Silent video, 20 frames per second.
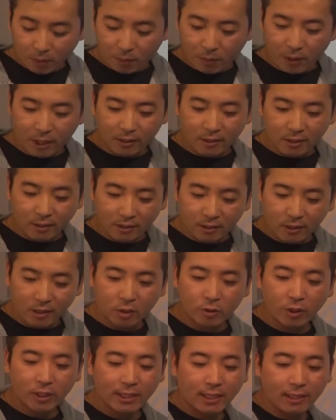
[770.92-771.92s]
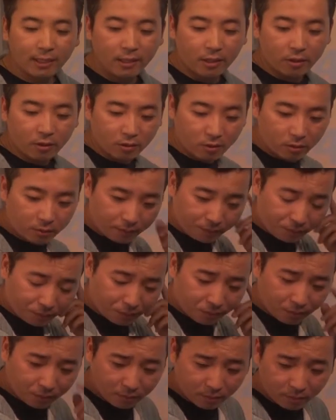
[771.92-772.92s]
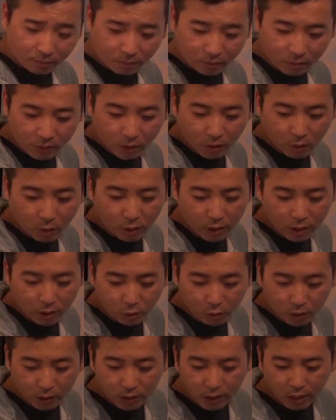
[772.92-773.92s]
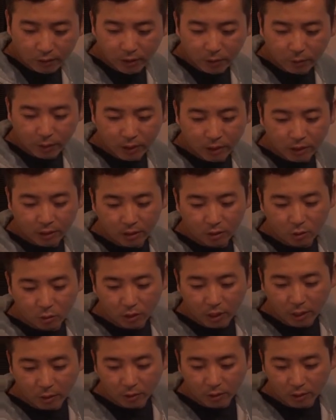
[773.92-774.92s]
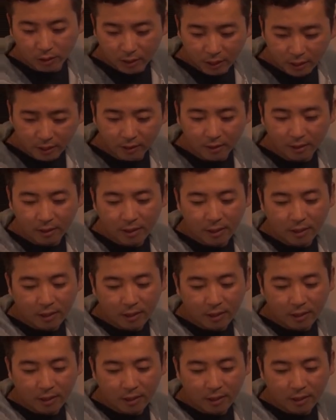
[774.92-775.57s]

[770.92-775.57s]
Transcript: But interestingly, according to a survey we did in 2010,